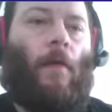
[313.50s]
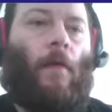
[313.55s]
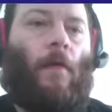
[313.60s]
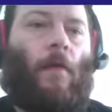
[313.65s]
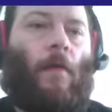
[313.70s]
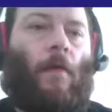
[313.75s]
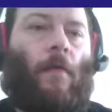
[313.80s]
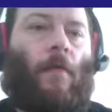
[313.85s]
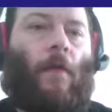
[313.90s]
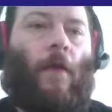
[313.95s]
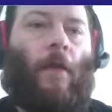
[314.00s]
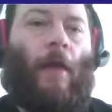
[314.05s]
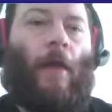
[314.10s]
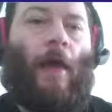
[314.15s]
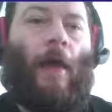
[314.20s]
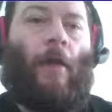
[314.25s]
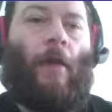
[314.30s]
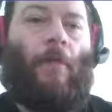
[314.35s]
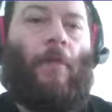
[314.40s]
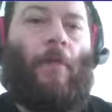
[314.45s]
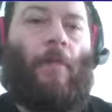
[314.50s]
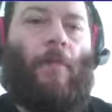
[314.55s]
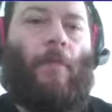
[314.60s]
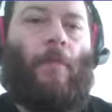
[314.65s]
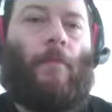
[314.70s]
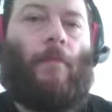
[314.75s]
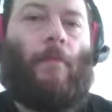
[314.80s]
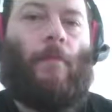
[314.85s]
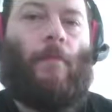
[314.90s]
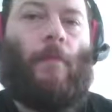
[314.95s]
So now
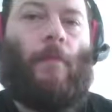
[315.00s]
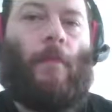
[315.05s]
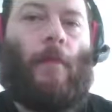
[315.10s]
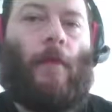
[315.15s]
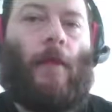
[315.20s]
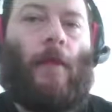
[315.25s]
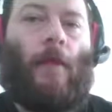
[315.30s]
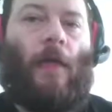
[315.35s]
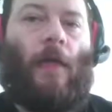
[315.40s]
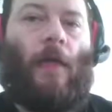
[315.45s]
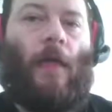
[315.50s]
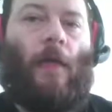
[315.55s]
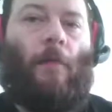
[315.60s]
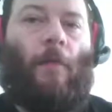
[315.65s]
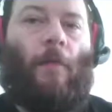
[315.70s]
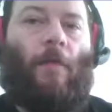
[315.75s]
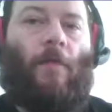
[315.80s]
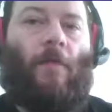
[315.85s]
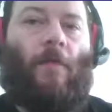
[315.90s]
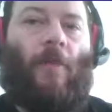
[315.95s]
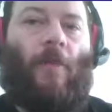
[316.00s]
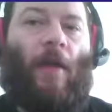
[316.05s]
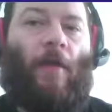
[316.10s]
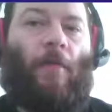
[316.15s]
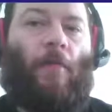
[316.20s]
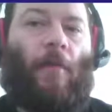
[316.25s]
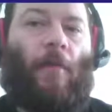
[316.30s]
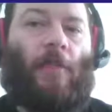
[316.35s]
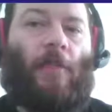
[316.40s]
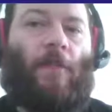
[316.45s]
he moves around
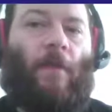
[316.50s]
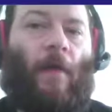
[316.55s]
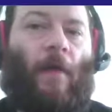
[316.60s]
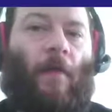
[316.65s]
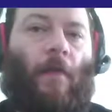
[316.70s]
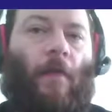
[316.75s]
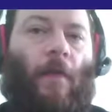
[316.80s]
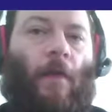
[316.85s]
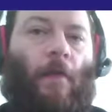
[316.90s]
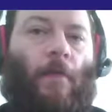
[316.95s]
much faster.